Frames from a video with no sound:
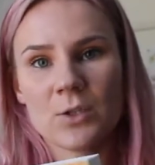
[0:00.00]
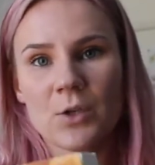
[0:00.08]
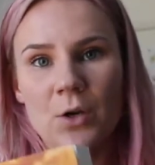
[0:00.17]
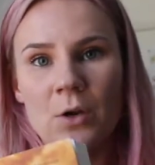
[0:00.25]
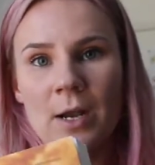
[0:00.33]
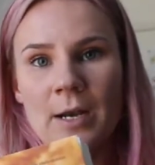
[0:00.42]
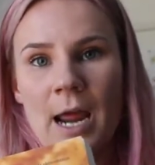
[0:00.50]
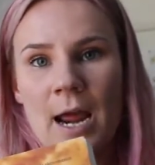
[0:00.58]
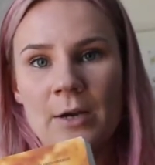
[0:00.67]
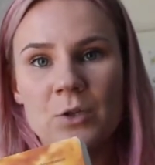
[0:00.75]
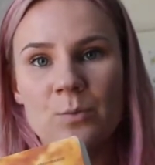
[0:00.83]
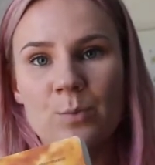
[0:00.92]
do an
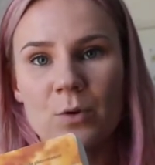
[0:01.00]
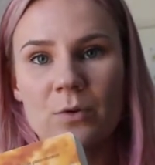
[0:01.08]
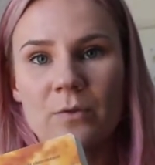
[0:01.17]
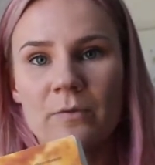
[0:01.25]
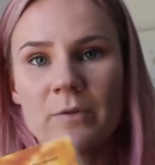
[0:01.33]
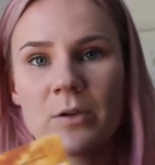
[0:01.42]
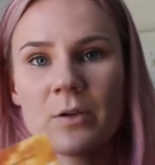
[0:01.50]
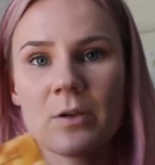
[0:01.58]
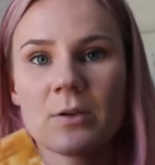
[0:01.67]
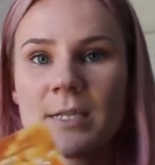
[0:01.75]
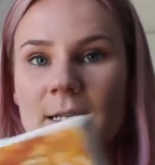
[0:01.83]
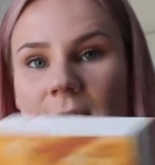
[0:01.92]
actual book review,
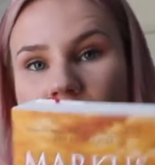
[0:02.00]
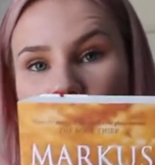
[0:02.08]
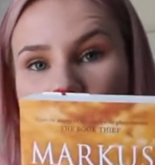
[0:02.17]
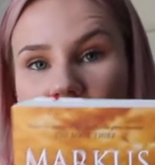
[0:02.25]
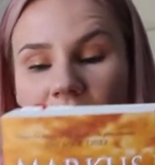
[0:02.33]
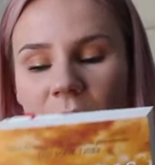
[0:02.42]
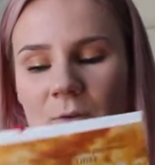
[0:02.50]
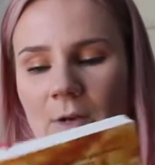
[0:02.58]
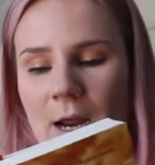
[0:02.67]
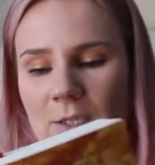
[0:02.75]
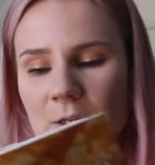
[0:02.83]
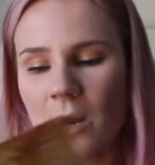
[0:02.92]
because that's something I can do in
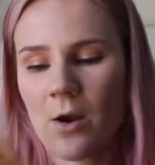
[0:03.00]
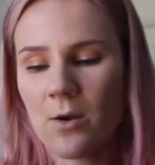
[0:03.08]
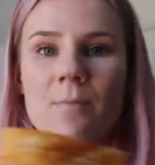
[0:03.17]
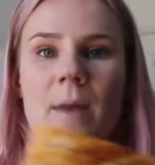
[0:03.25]
ISO.